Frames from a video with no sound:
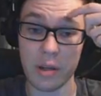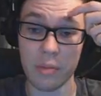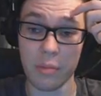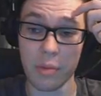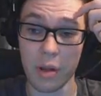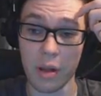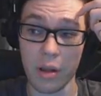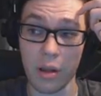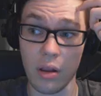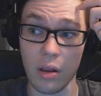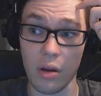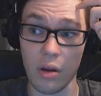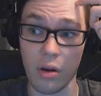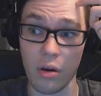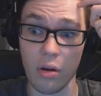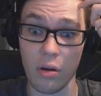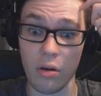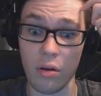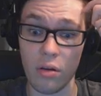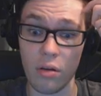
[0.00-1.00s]
them a
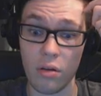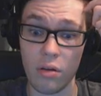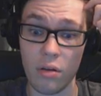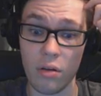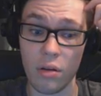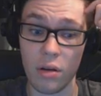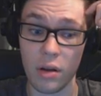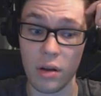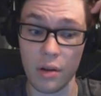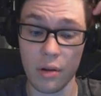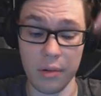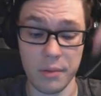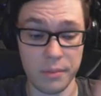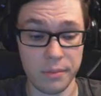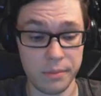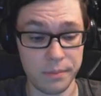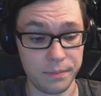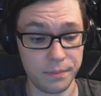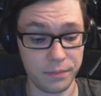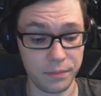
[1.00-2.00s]
lot.
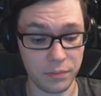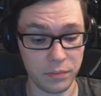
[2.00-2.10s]
Um,